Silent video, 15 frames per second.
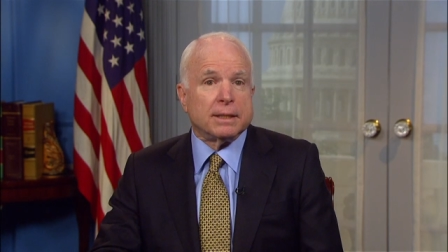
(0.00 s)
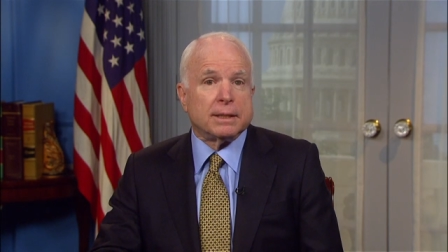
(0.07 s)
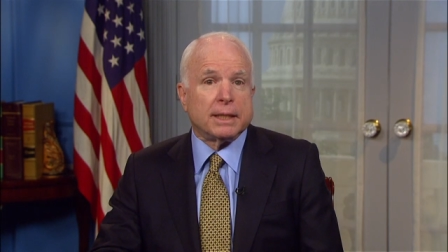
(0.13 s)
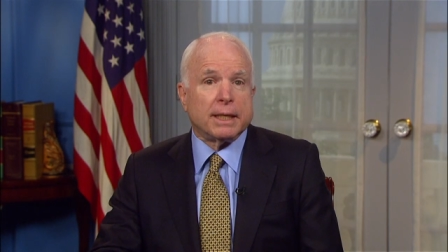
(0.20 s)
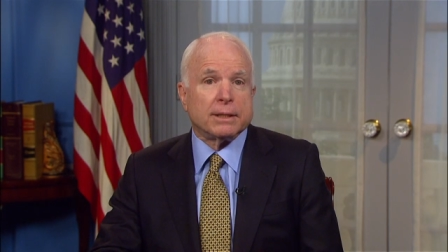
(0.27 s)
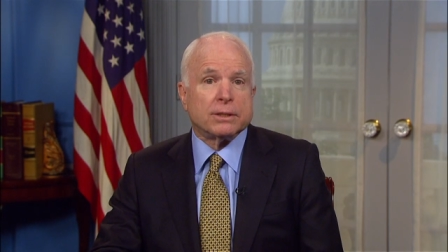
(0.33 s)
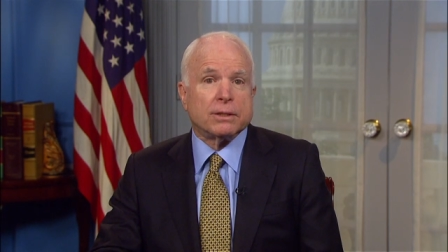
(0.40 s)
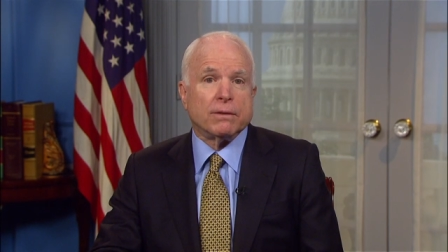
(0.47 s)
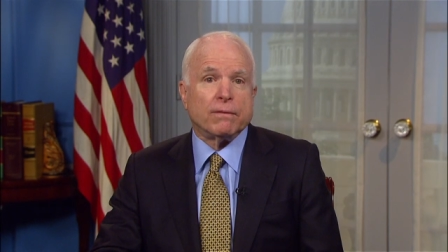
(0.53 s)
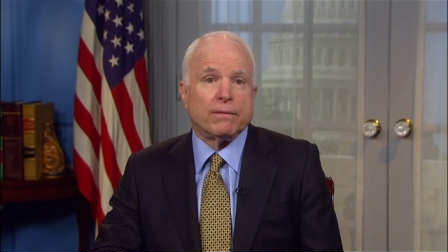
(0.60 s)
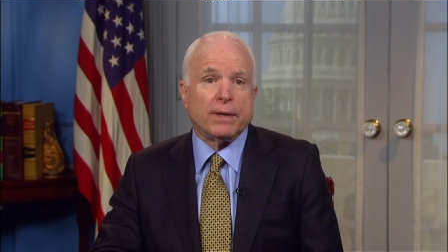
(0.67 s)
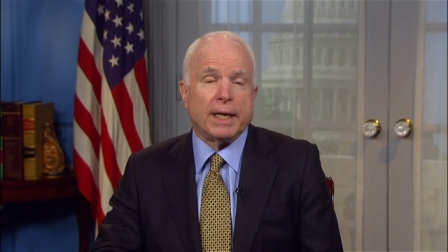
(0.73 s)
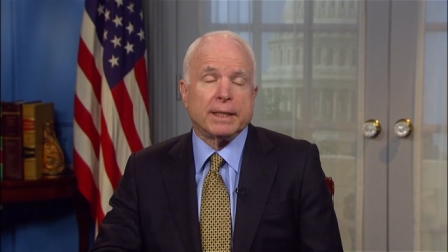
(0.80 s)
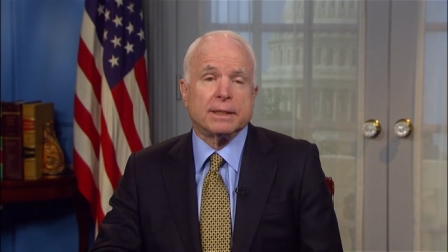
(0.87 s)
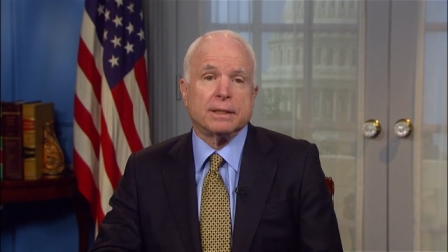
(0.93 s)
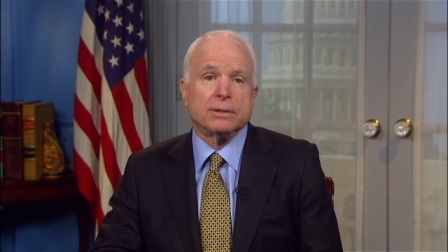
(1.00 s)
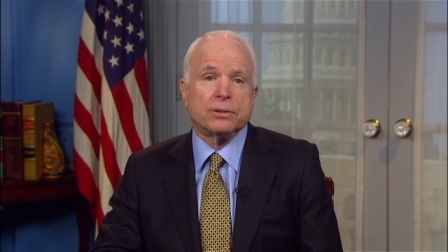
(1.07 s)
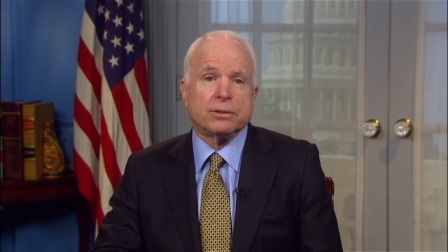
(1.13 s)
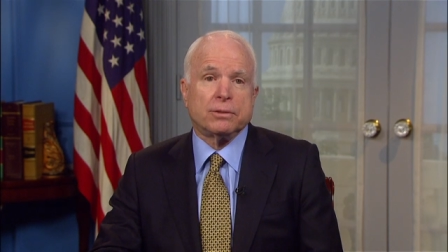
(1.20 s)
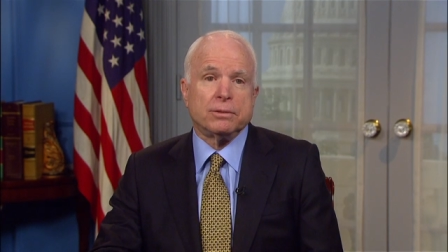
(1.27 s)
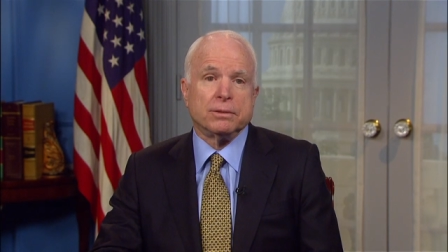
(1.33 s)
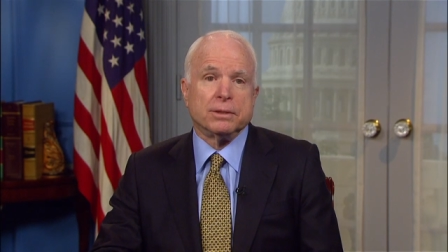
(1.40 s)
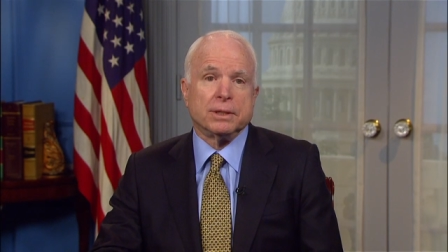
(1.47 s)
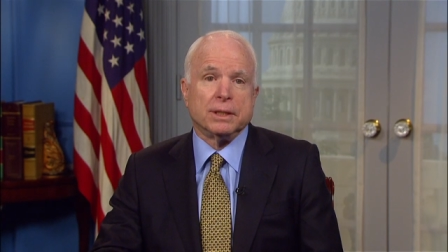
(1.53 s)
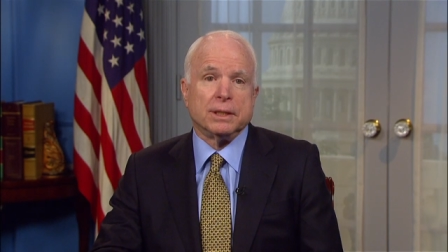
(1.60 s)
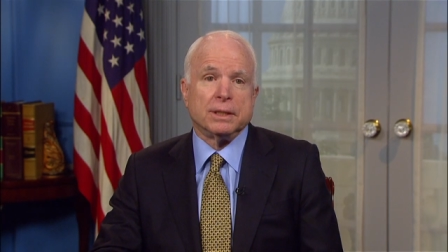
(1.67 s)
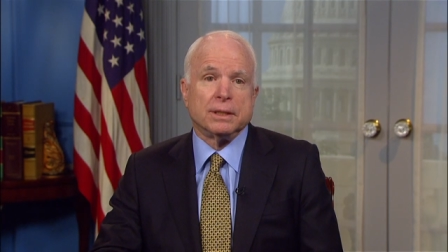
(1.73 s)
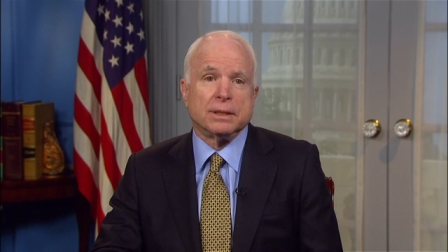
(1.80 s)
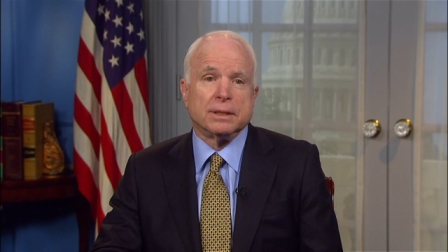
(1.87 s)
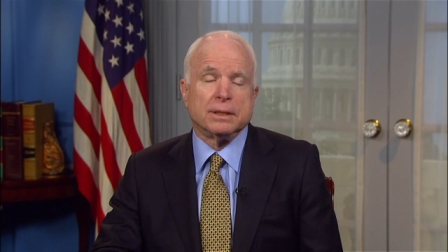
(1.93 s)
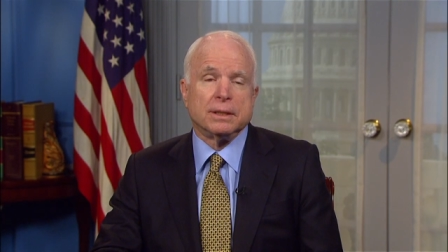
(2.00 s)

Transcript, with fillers: test of fact and scrutiny.